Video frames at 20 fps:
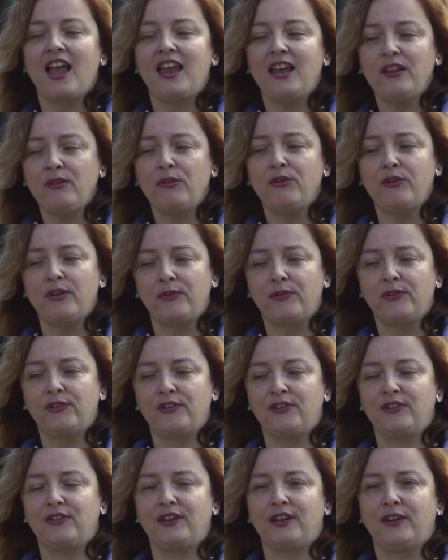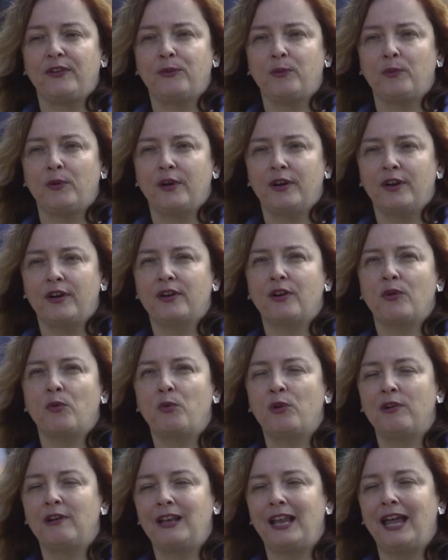in Thucydides' work,
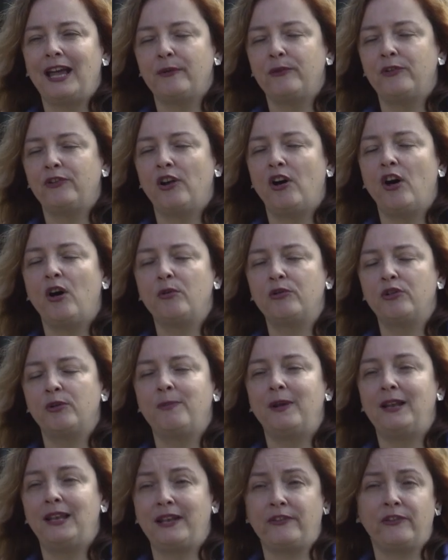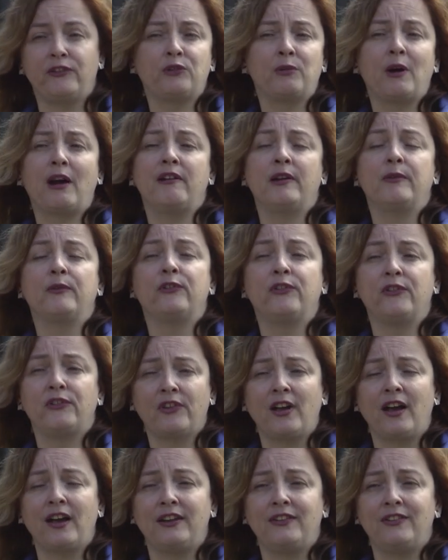we're allowed to hold up a lens to our own
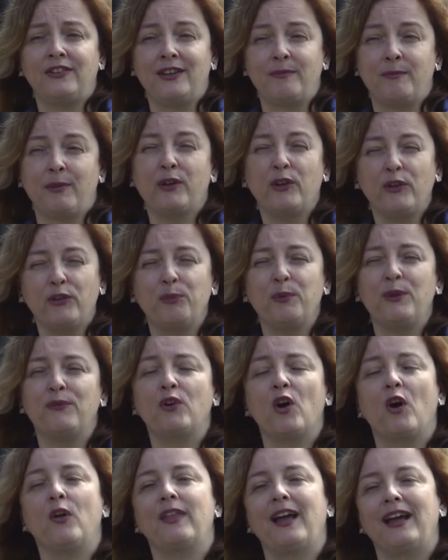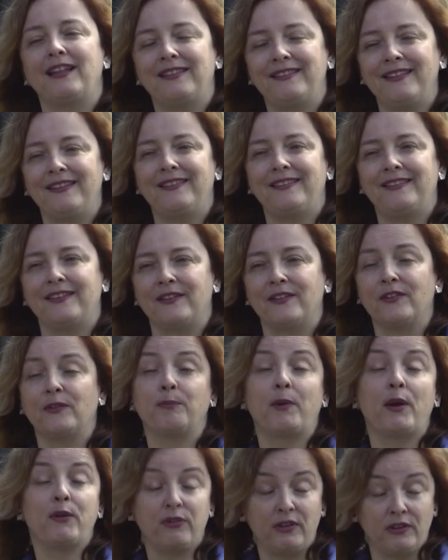society. Because we've got that
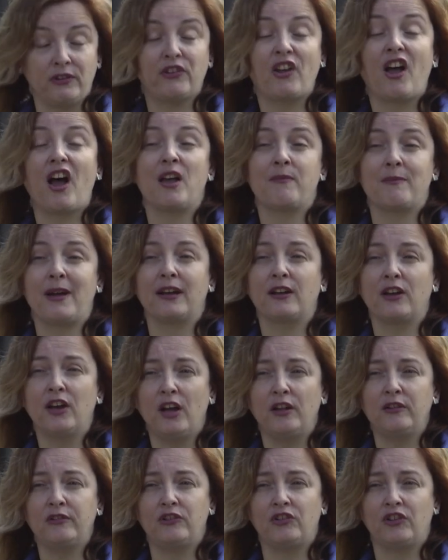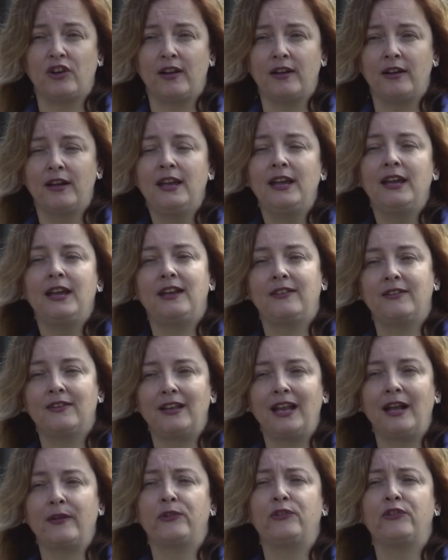distance, both in time and culture, it
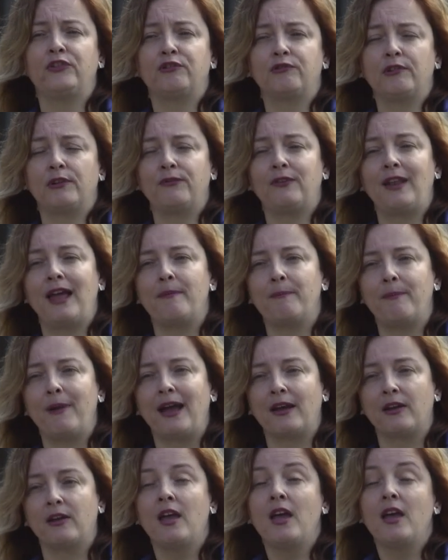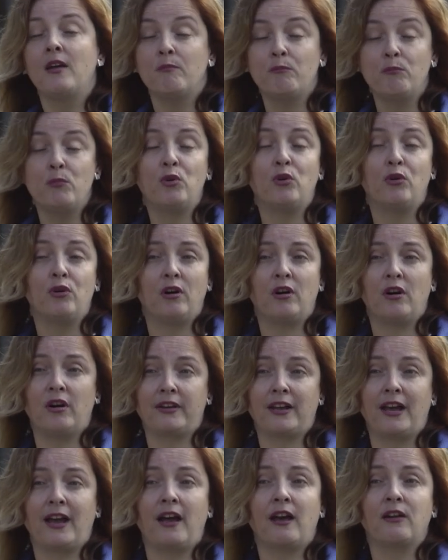allows us to reflect back more
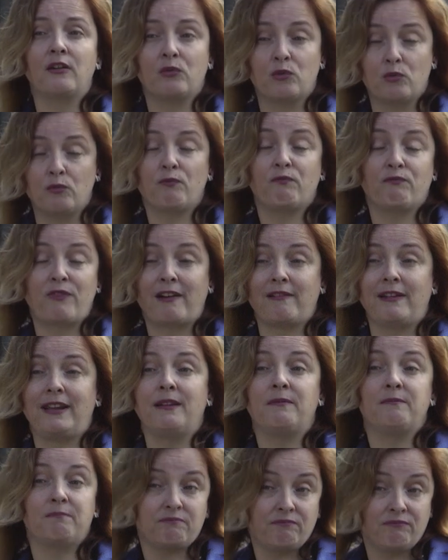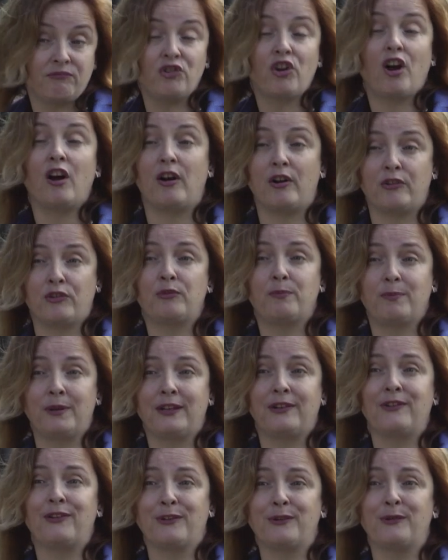on our very charged
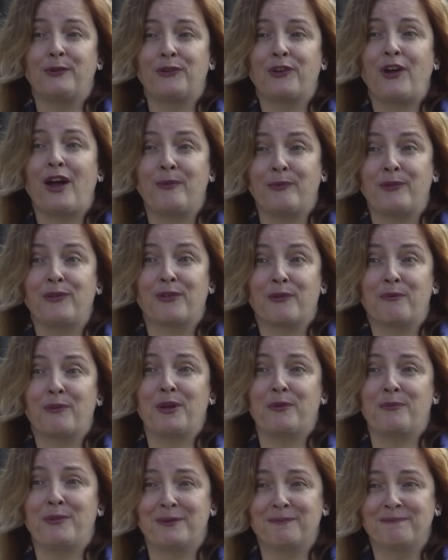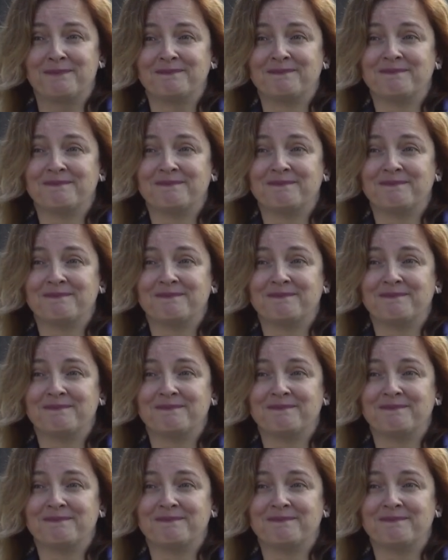political times at the moment.